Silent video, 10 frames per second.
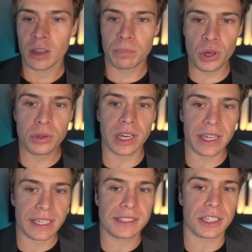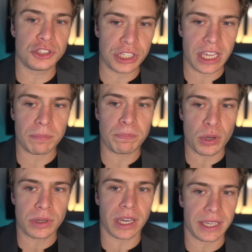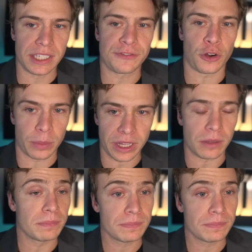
Puka is legit. Puka is for real.